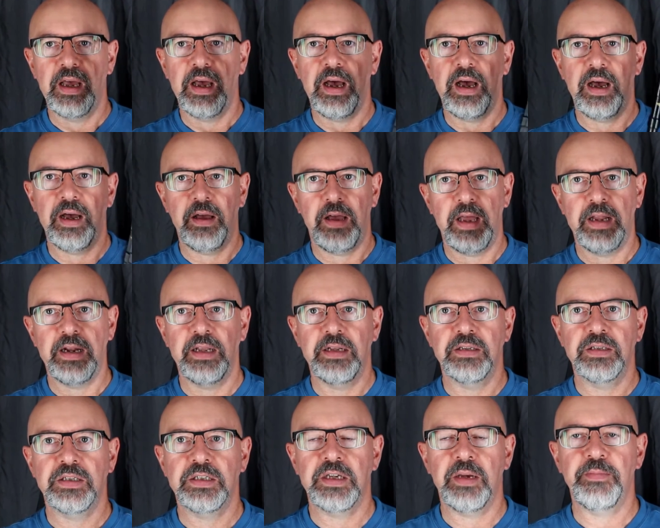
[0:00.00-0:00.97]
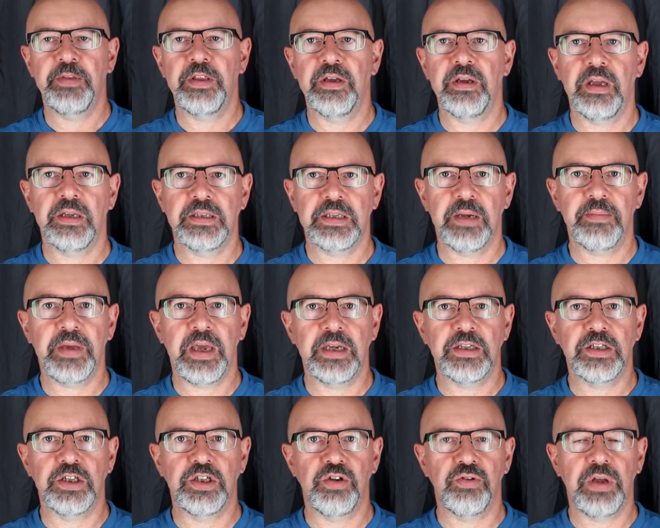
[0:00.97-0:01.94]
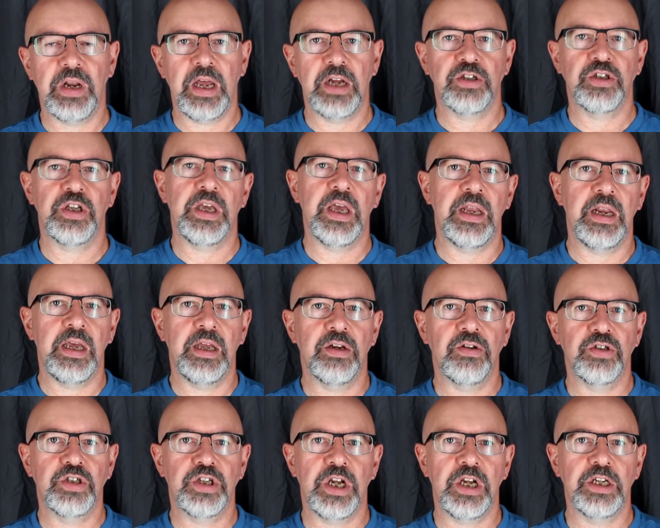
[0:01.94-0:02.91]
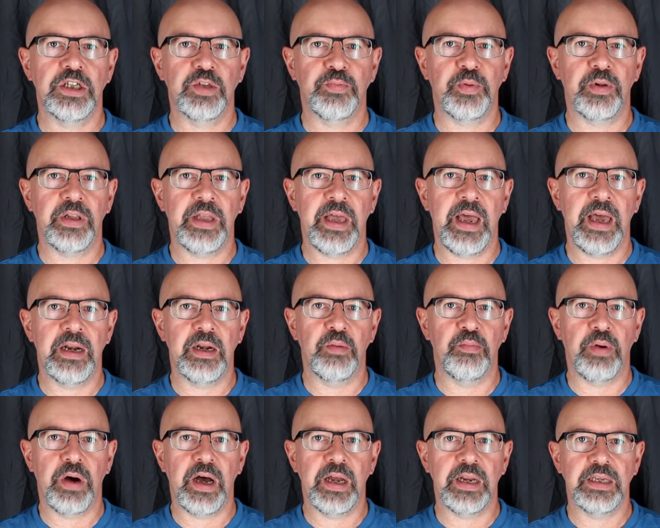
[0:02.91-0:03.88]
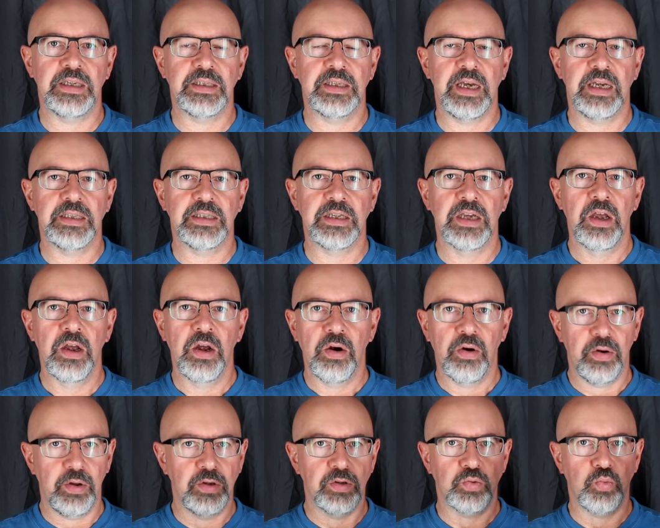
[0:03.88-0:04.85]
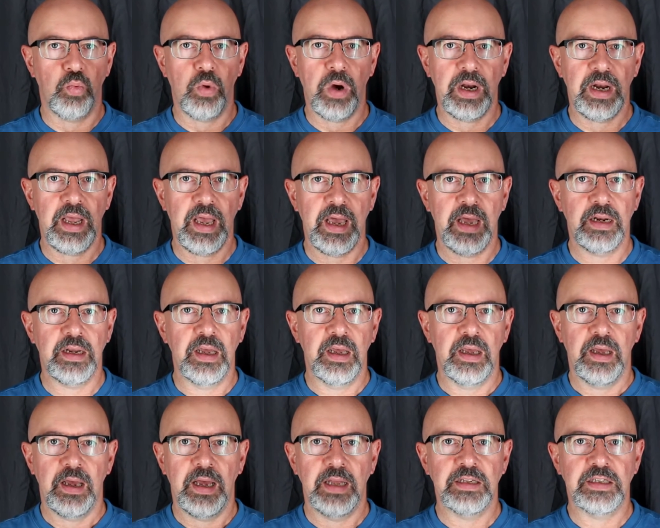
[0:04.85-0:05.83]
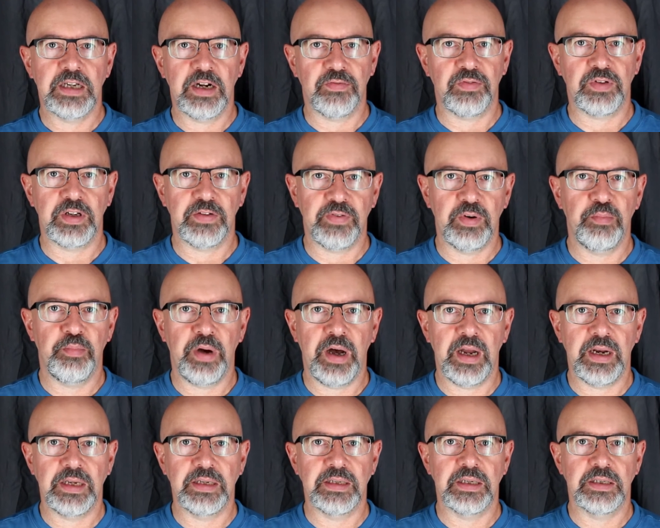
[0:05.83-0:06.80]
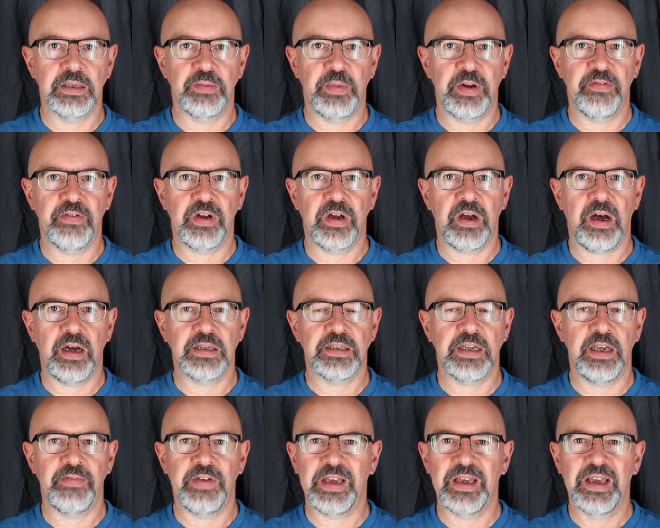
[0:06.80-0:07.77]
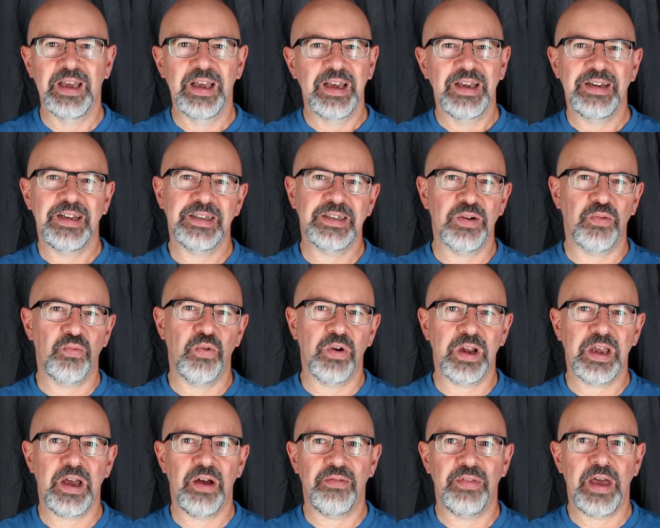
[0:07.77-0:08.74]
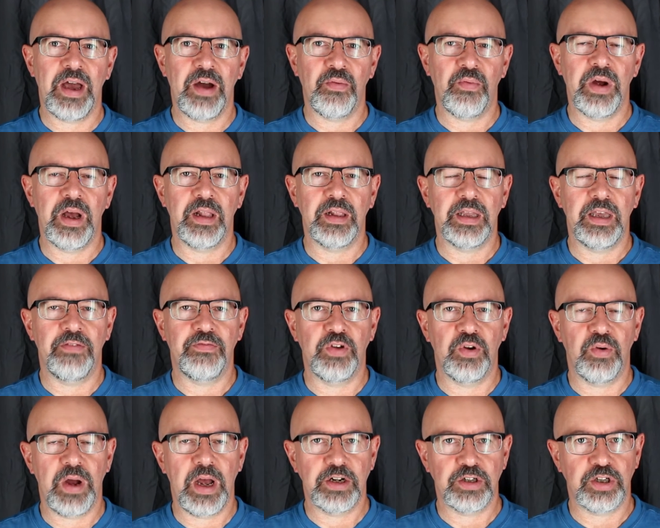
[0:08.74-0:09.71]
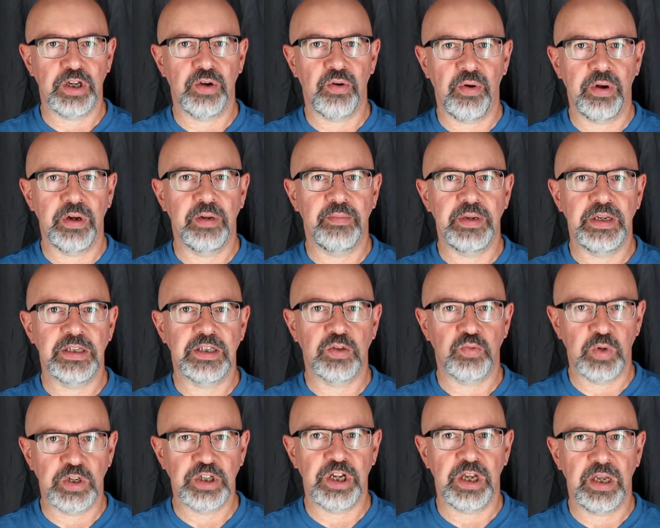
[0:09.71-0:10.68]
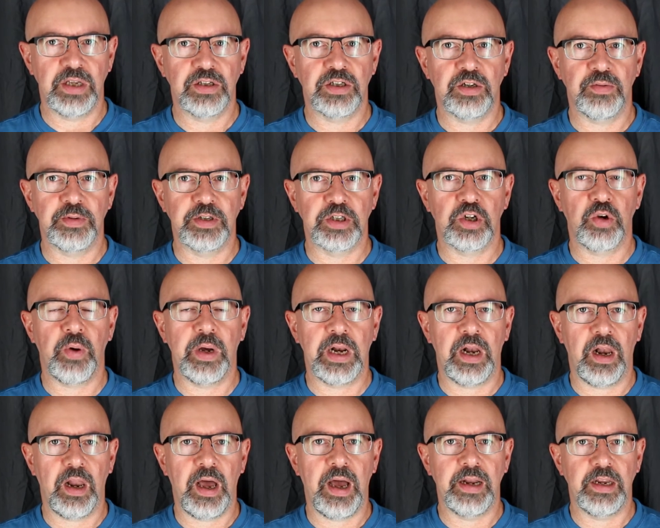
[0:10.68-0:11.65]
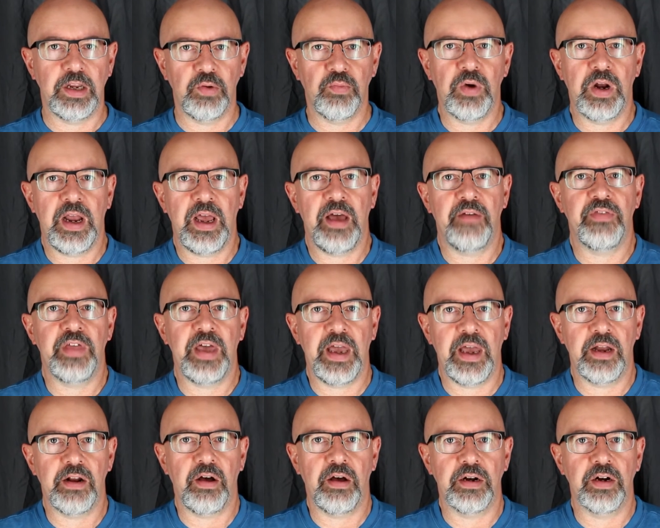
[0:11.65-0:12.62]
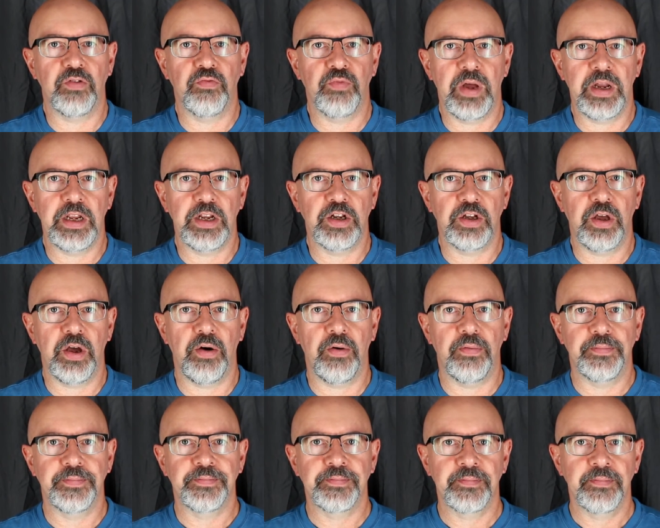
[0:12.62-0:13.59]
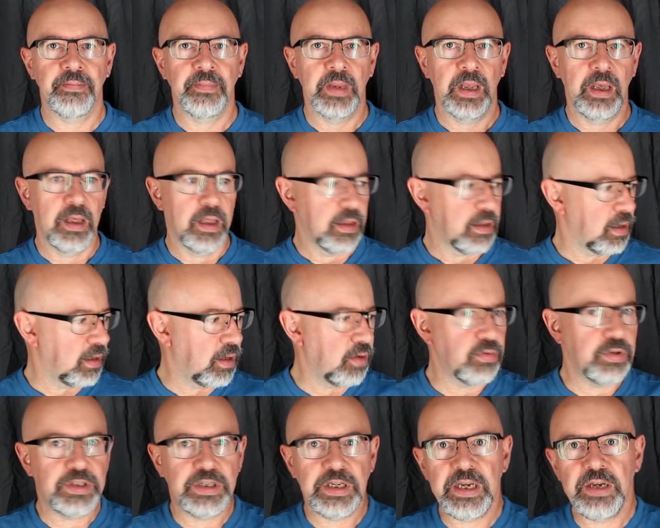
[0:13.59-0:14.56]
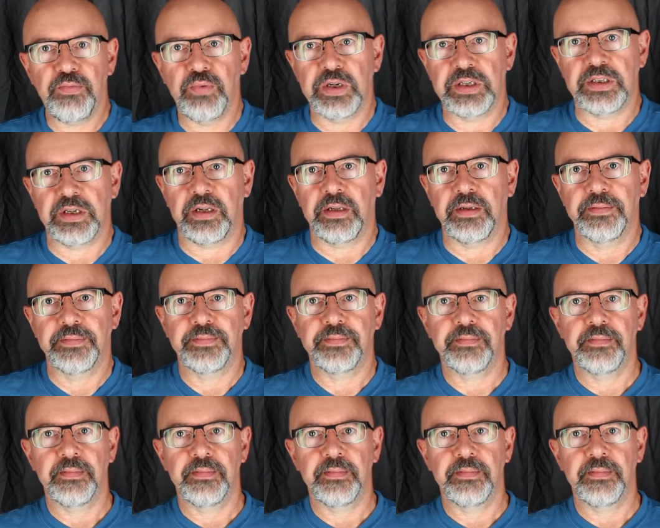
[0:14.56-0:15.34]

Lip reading: and in some cases you can actually get interchangeable head and body sets, or use one head and several different bodies. Is a bit of a cost saving. It doesn't work out that well if you're actually going to be switching instruments quite a lot. You want to have the head on and ready to go. The low D whistle